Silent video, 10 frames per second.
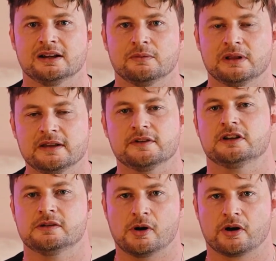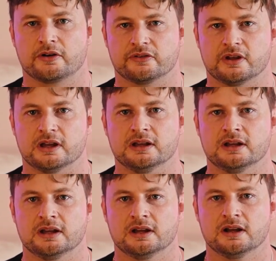We live in a democracy.
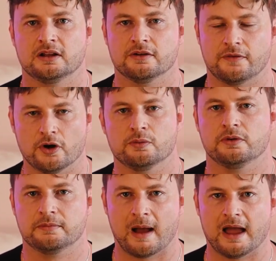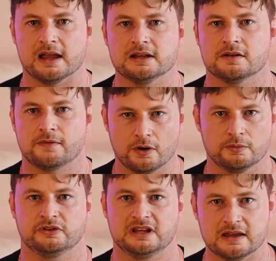The vote was made, the vote
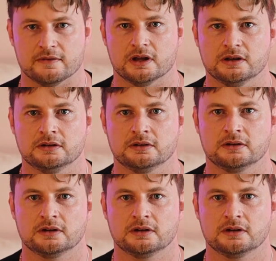was given,